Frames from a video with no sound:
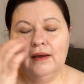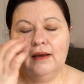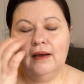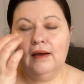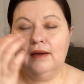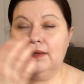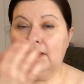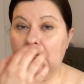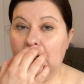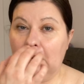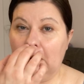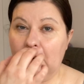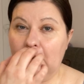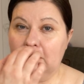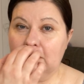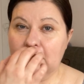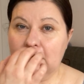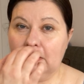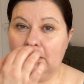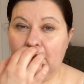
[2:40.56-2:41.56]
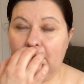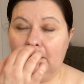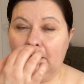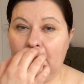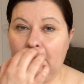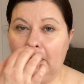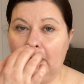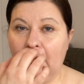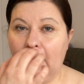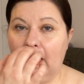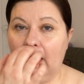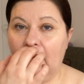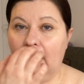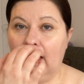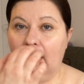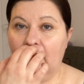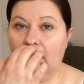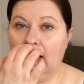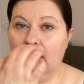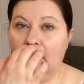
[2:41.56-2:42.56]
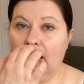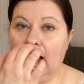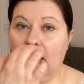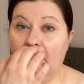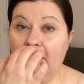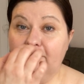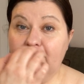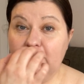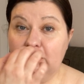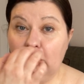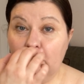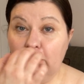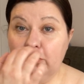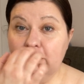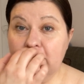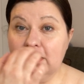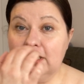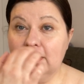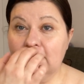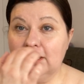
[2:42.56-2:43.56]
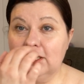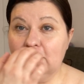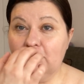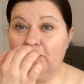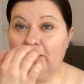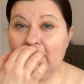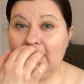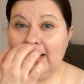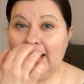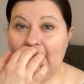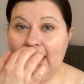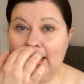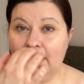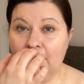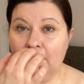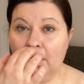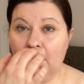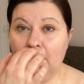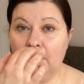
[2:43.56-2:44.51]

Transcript: Under nose, I've chosen to reclaim